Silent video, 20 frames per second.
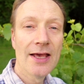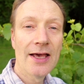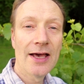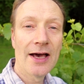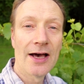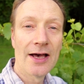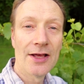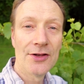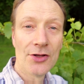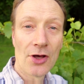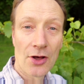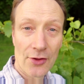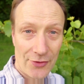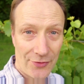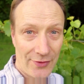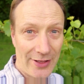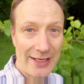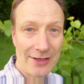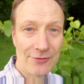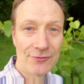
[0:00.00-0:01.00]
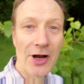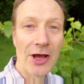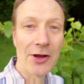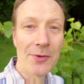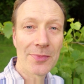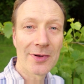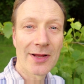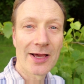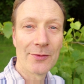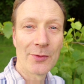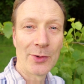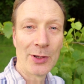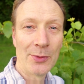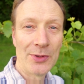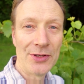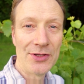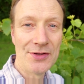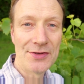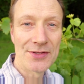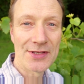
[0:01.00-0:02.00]
not the rope like we were
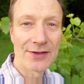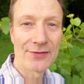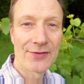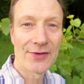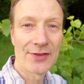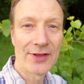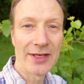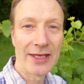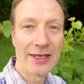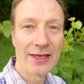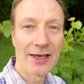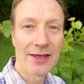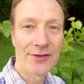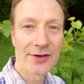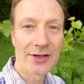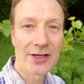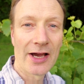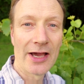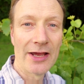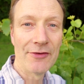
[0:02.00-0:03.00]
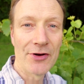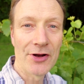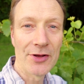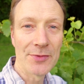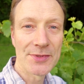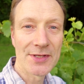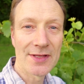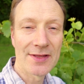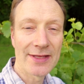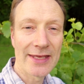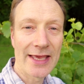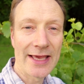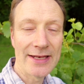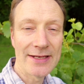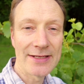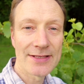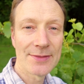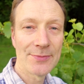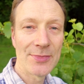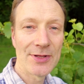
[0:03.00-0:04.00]
using for the guy ropes at the
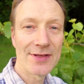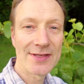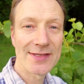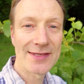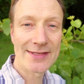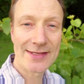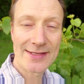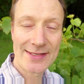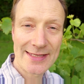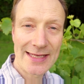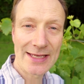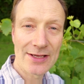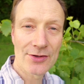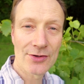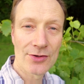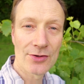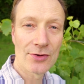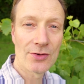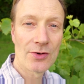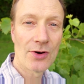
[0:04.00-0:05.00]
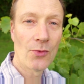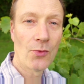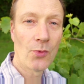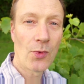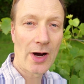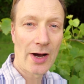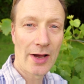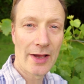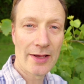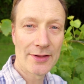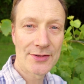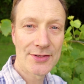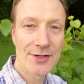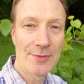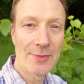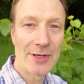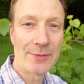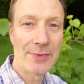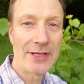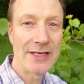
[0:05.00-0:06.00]
end, but this is a single wire,
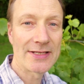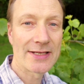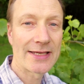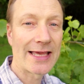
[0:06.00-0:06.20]
2mm